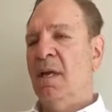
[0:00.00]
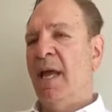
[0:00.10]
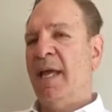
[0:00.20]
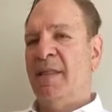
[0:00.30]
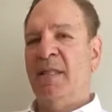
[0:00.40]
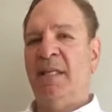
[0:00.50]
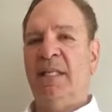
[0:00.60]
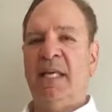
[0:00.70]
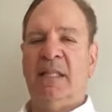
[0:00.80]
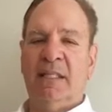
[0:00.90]
And then they
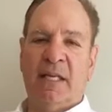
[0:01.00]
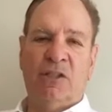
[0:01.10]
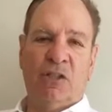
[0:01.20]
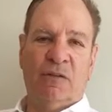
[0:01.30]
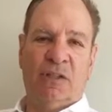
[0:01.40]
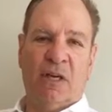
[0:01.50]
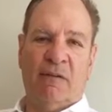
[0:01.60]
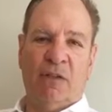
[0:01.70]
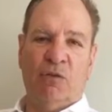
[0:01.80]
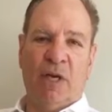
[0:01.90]
take the debt service
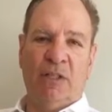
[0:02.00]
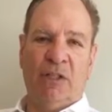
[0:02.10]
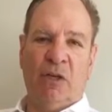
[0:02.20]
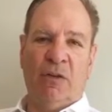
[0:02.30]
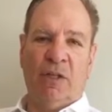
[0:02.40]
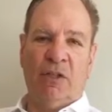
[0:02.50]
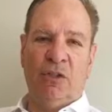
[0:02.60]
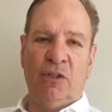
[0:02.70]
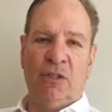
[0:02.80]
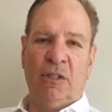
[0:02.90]
coverage ratio that's
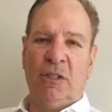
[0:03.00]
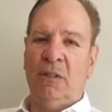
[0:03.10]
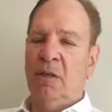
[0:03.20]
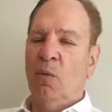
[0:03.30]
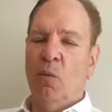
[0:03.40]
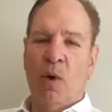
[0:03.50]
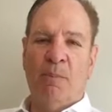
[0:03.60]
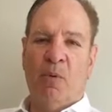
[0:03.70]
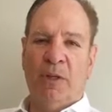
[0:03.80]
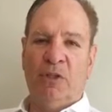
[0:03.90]
usually
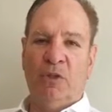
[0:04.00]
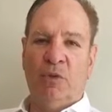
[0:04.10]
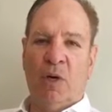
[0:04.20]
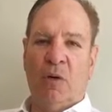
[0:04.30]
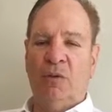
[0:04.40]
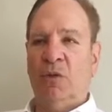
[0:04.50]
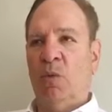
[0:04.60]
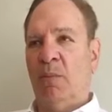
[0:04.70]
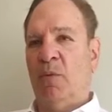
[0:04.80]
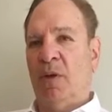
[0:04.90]
1.20 to
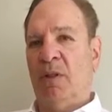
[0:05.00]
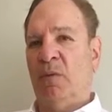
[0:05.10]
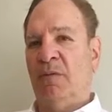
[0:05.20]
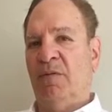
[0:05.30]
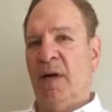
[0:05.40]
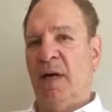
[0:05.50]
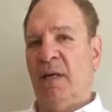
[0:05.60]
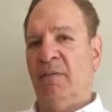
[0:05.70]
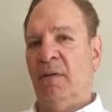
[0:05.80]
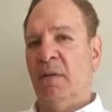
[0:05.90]

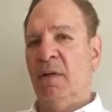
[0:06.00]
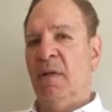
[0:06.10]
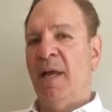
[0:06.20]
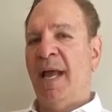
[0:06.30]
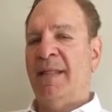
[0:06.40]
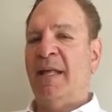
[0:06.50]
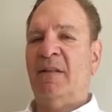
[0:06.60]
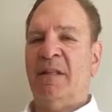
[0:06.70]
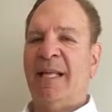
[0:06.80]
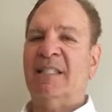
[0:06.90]
1.35. And
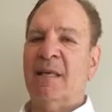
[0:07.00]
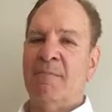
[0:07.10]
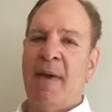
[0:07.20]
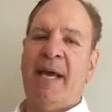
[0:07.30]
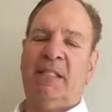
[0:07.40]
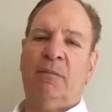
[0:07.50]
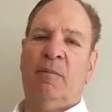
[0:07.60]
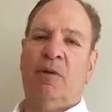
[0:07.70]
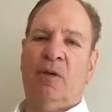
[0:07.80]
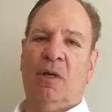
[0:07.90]
that's the
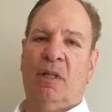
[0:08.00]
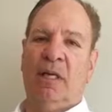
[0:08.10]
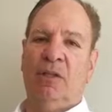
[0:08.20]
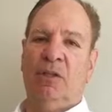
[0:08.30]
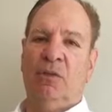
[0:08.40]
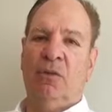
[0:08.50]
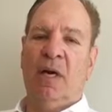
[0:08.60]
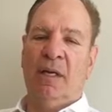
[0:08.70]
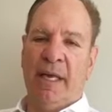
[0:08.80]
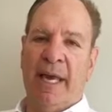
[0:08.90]
maximum they're going to lend you
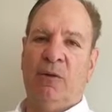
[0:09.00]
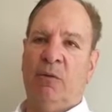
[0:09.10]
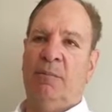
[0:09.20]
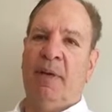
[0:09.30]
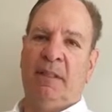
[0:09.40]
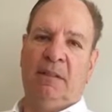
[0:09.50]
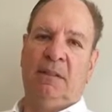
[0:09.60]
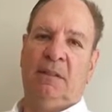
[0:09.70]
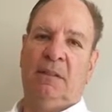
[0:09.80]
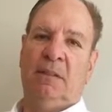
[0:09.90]
on an annual
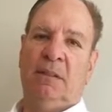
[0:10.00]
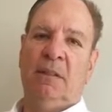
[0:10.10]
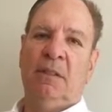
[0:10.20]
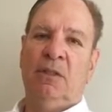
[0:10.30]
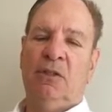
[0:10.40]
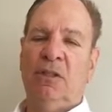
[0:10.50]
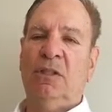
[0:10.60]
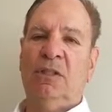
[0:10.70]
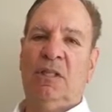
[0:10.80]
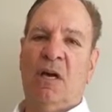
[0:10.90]
basis. So
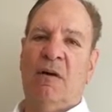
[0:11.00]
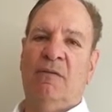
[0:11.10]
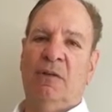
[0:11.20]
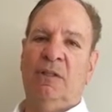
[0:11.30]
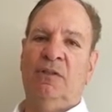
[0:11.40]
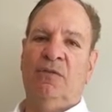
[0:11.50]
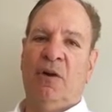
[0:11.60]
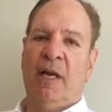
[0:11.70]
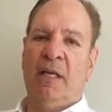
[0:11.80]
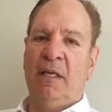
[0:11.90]
this is coverage
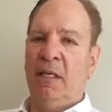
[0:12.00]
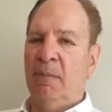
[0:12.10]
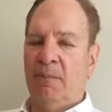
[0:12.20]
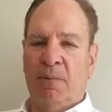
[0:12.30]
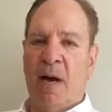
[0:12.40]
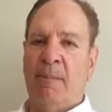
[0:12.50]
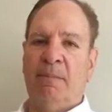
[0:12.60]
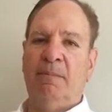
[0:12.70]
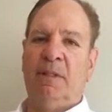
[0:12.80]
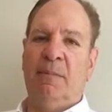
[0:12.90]
for any
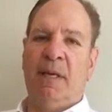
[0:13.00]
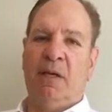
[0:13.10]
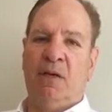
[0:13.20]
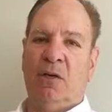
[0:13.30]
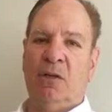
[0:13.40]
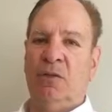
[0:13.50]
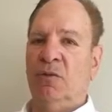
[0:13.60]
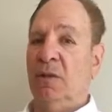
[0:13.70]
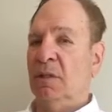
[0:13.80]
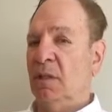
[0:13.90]
problems that may occur
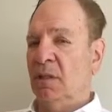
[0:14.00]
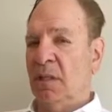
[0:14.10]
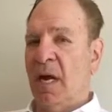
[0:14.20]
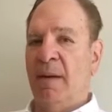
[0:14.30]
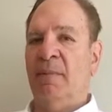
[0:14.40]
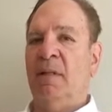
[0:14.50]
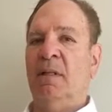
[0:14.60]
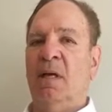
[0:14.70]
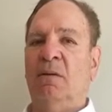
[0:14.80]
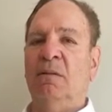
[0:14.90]
during the time of the
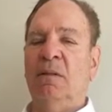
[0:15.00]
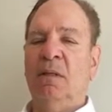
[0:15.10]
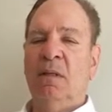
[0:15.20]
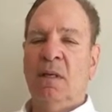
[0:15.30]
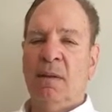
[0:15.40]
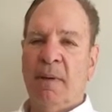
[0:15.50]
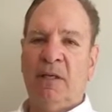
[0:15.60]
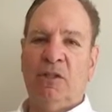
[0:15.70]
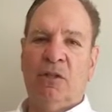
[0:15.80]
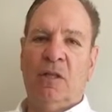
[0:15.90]
loan and make
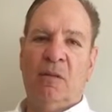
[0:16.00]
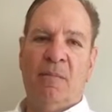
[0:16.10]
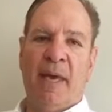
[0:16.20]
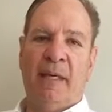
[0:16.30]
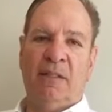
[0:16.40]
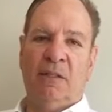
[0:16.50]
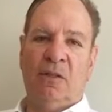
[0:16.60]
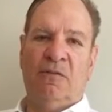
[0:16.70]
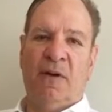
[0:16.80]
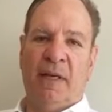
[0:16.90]
sure that the bank's in
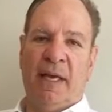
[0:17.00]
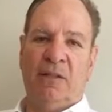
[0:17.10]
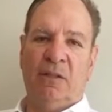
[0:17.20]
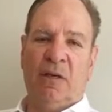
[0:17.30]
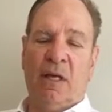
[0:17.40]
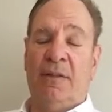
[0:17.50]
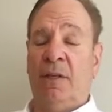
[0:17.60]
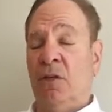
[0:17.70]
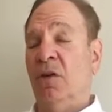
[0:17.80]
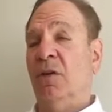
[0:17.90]
good financial health
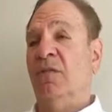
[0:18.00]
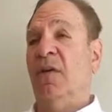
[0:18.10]
and you're in good